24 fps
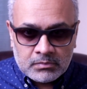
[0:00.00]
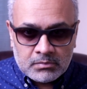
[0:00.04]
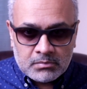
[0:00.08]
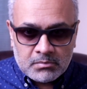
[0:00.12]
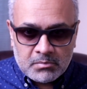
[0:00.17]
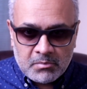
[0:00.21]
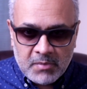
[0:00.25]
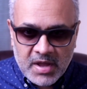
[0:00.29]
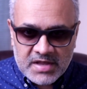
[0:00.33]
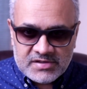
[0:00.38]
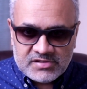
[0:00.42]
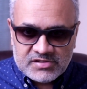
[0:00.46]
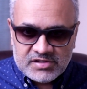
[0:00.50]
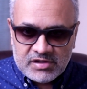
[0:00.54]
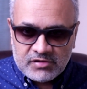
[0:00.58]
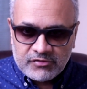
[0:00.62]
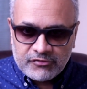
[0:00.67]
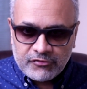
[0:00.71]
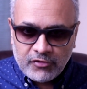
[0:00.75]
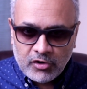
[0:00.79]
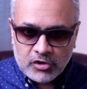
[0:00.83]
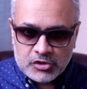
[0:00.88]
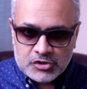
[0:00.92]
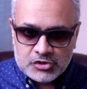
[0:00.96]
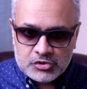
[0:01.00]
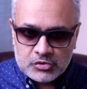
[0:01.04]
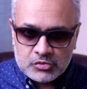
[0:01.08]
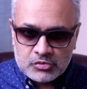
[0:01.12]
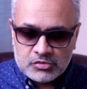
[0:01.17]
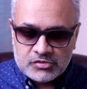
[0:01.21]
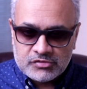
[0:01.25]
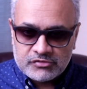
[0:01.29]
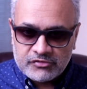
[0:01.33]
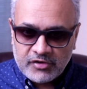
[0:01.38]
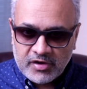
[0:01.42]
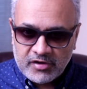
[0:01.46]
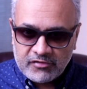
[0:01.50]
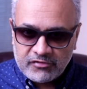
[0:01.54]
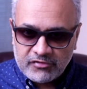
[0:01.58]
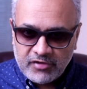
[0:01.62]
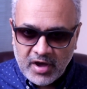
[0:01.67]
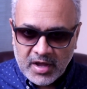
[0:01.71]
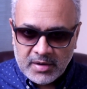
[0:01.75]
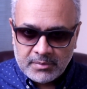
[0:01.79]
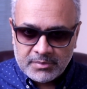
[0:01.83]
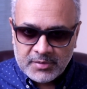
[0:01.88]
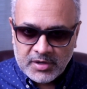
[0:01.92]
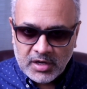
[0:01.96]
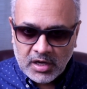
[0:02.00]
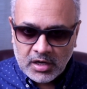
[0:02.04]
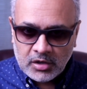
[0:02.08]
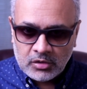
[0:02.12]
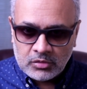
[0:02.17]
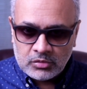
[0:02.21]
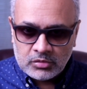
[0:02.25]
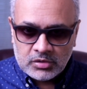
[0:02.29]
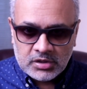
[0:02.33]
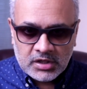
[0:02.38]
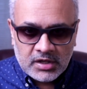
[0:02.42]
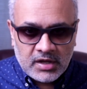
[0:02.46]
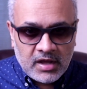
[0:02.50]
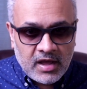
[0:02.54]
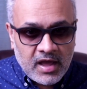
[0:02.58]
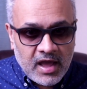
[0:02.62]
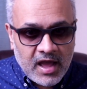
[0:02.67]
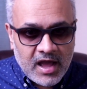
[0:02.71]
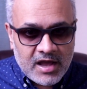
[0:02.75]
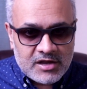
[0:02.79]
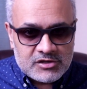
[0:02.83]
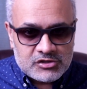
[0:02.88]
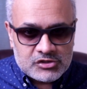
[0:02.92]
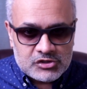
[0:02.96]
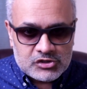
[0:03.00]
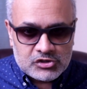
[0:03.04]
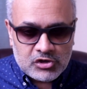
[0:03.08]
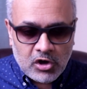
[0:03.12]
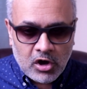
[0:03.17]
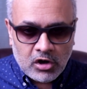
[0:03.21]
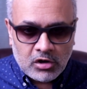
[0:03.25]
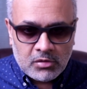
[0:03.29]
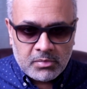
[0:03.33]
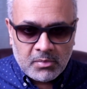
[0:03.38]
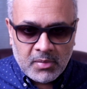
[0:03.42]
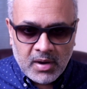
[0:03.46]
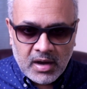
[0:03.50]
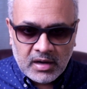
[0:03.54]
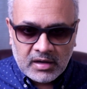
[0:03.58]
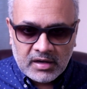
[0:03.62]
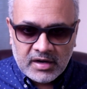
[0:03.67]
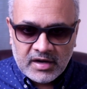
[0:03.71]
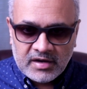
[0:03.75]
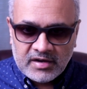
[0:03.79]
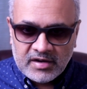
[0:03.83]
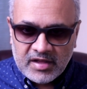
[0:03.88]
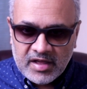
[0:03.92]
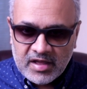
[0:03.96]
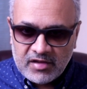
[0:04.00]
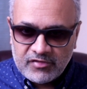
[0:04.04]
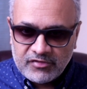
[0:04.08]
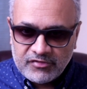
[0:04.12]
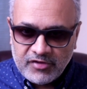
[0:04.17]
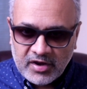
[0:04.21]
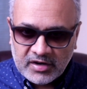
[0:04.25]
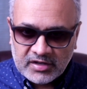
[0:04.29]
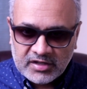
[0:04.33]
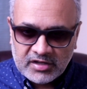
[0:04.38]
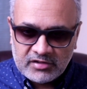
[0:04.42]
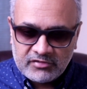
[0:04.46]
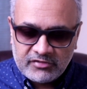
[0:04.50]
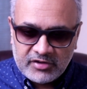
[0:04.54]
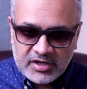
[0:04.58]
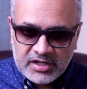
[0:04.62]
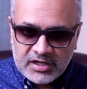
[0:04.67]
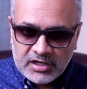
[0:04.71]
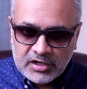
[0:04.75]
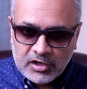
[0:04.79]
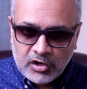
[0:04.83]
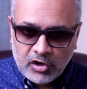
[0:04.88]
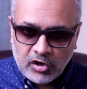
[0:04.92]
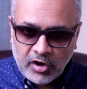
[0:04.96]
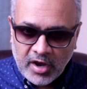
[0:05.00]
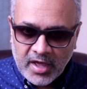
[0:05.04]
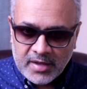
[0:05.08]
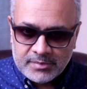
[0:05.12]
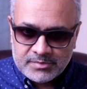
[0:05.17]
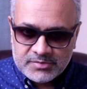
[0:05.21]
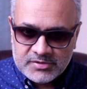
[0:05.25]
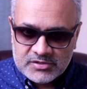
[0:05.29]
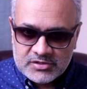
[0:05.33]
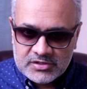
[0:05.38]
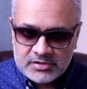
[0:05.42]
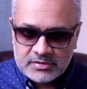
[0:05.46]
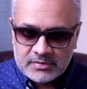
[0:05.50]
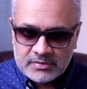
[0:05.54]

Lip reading: Massive fortunes were wiped out as stock market effectively collapsed.